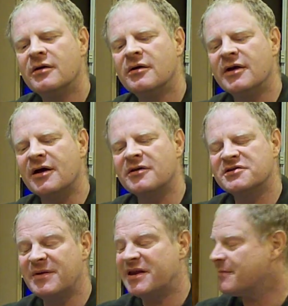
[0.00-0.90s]
Yeah, it's
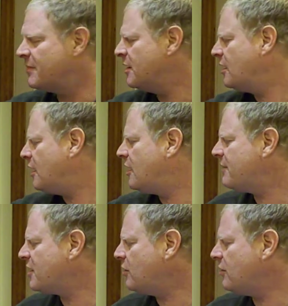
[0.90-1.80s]
a medium.
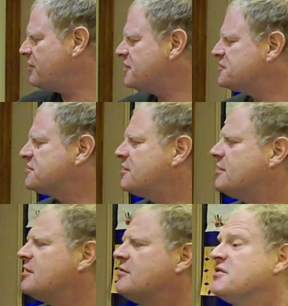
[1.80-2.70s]
They call this
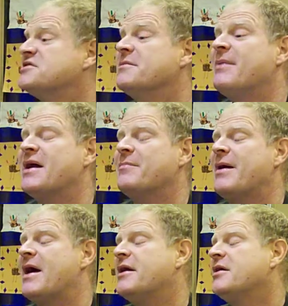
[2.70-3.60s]
this is the bike
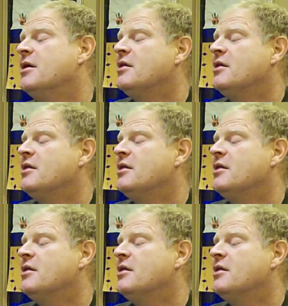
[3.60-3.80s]
pad,